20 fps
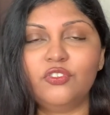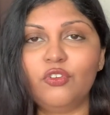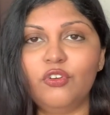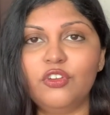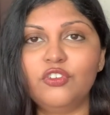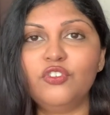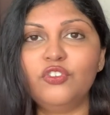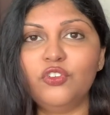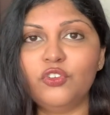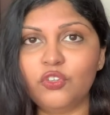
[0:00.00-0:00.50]

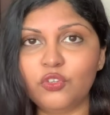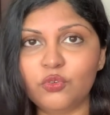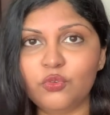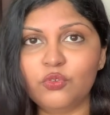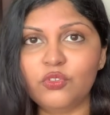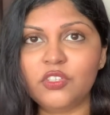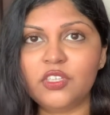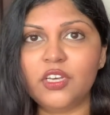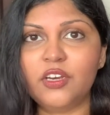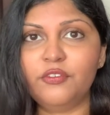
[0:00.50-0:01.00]
going to
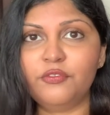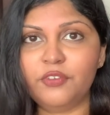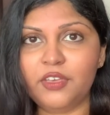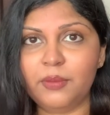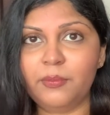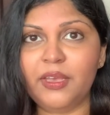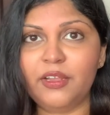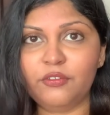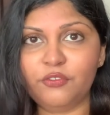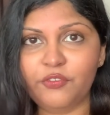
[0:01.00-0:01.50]
lose her
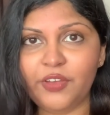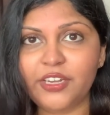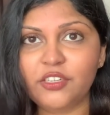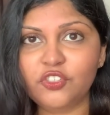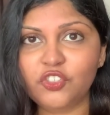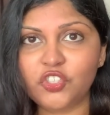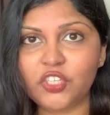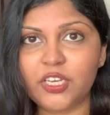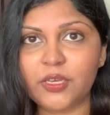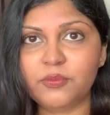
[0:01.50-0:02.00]
female
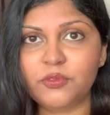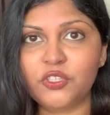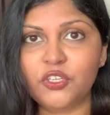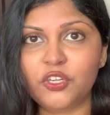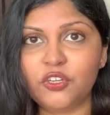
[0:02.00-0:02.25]
friendships.